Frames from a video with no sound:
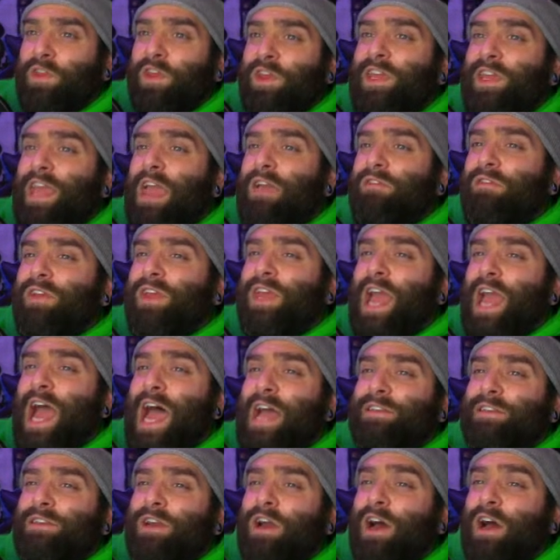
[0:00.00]
The
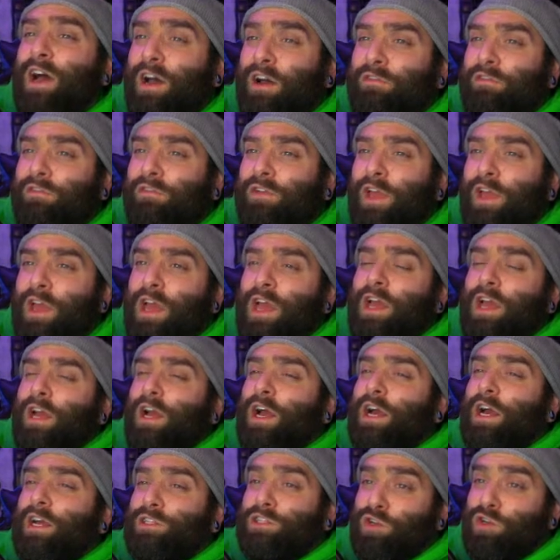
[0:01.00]
caveat of,
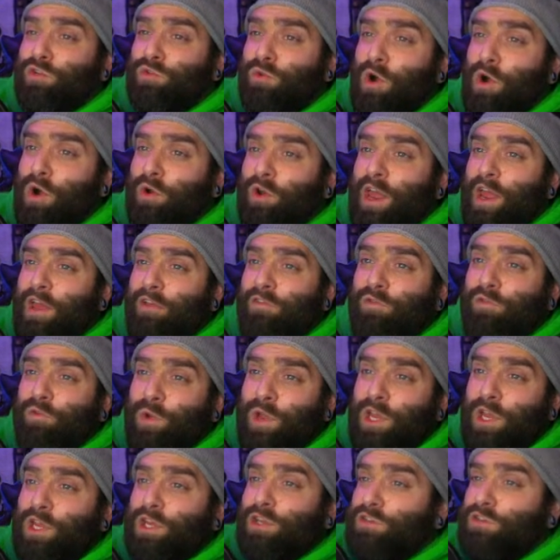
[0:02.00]
to quote, "If
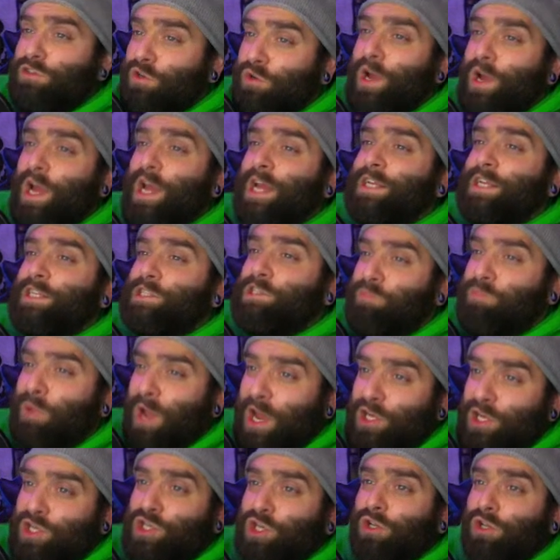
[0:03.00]
we could do a
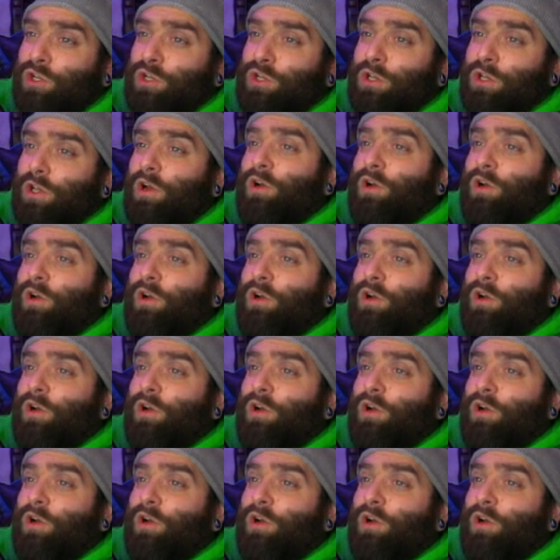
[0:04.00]
special,